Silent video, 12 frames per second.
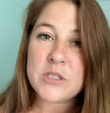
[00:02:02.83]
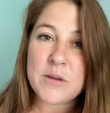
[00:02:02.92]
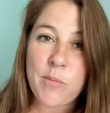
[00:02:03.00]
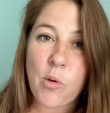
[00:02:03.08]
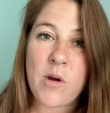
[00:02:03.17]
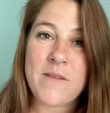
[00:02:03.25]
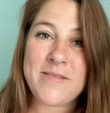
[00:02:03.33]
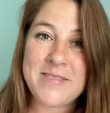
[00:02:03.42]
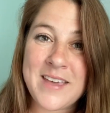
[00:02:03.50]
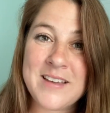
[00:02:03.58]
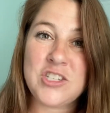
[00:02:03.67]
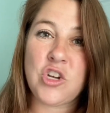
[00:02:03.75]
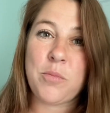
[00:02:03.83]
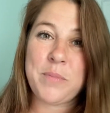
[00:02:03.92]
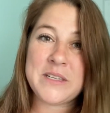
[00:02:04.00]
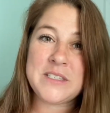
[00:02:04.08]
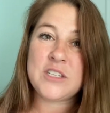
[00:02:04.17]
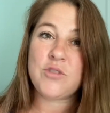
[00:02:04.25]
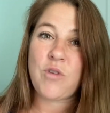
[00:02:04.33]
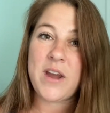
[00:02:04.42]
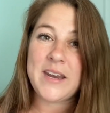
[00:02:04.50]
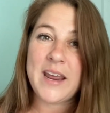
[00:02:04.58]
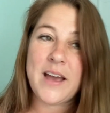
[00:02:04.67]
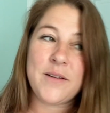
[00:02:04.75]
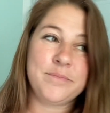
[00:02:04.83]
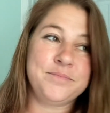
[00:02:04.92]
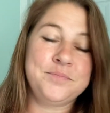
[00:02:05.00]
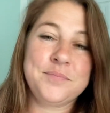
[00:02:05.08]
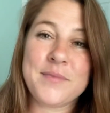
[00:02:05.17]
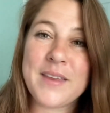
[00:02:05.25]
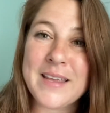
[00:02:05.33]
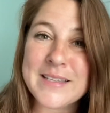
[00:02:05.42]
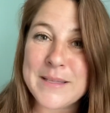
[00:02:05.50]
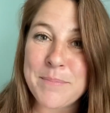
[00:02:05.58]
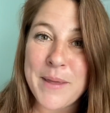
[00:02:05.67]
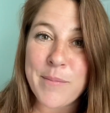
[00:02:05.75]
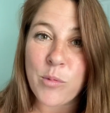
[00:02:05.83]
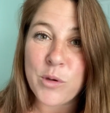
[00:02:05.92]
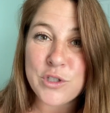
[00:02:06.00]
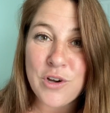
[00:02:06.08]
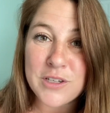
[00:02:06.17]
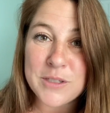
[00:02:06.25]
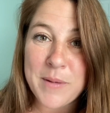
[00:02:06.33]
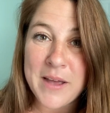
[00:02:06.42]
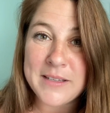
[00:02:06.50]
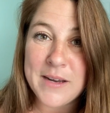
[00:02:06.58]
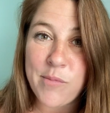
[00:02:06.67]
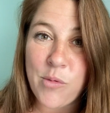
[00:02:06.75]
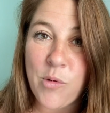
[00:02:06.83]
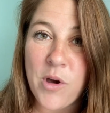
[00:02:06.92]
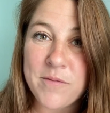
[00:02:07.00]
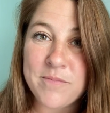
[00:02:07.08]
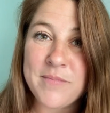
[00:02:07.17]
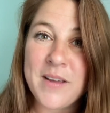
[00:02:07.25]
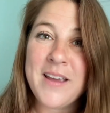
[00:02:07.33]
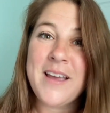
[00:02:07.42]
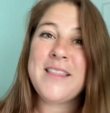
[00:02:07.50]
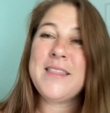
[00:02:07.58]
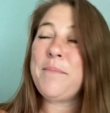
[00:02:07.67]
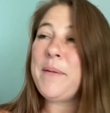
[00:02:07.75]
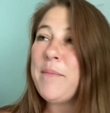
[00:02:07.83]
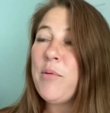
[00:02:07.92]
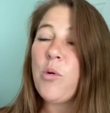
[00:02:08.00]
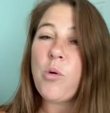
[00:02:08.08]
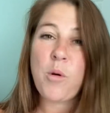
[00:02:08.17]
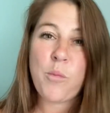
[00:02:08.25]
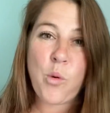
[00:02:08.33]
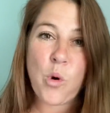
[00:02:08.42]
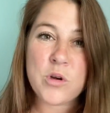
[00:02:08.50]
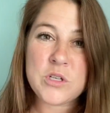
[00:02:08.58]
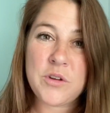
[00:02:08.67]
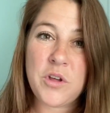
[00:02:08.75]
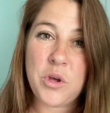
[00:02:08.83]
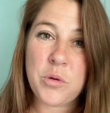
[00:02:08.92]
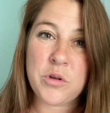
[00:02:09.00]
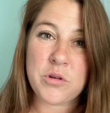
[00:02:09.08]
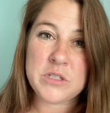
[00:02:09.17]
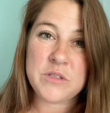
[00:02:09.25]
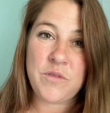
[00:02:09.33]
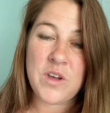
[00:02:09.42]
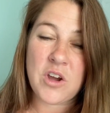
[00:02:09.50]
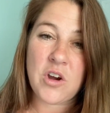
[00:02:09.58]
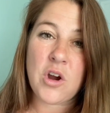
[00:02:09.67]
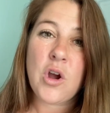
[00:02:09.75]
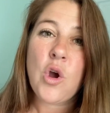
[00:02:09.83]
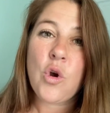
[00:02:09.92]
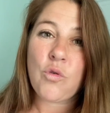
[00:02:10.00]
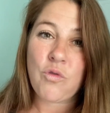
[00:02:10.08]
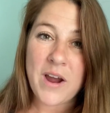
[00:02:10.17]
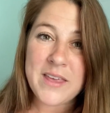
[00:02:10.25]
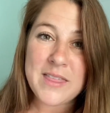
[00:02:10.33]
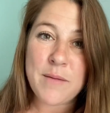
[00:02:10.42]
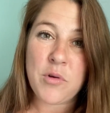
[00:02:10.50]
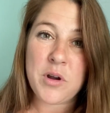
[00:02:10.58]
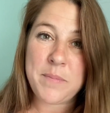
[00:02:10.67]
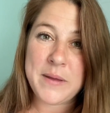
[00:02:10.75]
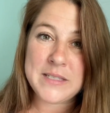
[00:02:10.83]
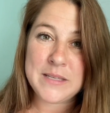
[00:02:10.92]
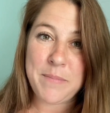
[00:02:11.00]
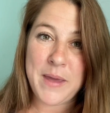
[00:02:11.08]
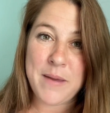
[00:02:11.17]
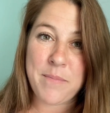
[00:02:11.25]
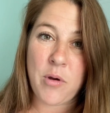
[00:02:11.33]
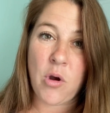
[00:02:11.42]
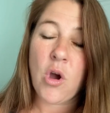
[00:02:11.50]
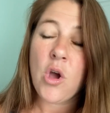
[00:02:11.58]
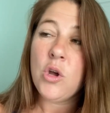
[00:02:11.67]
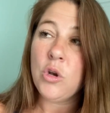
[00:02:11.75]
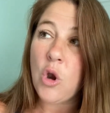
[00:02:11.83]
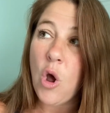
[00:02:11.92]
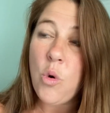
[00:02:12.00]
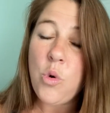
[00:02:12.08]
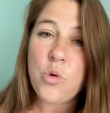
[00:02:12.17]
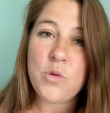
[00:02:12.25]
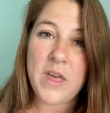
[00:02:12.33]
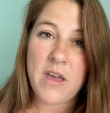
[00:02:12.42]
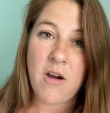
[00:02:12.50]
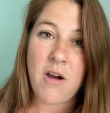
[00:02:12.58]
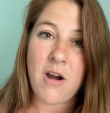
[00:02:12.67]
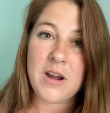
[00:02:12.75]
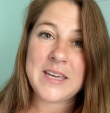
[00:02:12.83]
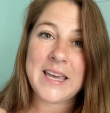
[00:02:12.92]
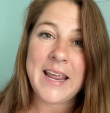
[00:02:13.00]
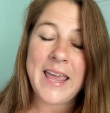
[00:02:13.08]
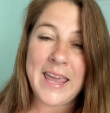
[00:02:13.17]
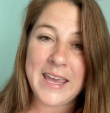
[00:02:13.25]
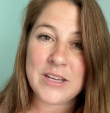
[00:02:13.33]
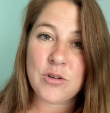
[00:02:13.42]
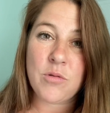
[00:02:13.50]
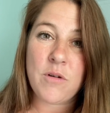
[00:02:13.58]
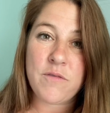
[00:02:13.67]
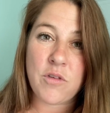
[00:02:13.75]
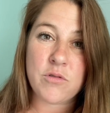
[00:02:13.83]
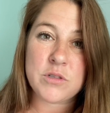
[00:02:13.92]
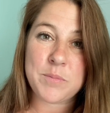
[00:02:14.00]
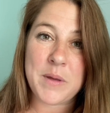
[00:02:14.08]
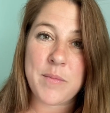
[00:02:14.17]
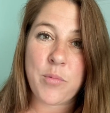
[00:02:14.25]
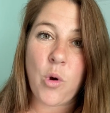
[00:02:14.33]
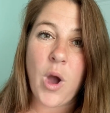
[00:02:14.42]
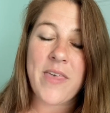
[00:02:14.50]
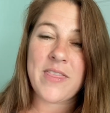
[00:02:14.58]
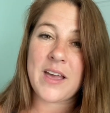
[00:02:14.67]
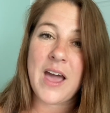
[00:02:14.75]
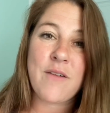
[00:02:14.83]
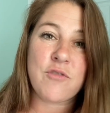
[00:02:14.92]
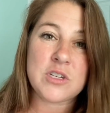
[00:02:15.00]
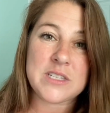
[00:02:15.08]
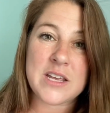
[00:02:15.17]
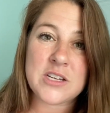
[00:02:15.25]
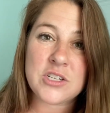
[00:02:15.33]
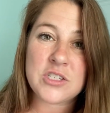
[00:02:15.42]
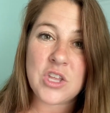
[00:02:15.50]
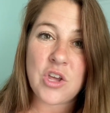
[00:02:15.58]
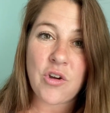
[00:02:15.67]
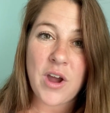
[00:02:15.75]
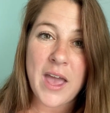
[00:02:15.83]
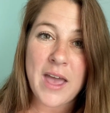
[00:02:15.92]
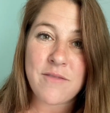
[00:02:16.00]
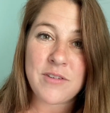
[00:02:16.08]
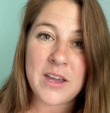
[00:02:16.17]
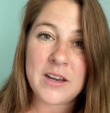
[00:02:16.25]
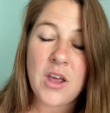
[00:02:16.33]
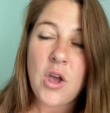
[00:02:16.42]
important thing to your business right now is the people we talked about. Number 1, the people who are important to you in your sphere, write them on a piece of paper, know who they are, get a handle of those people and the conversations that you're having.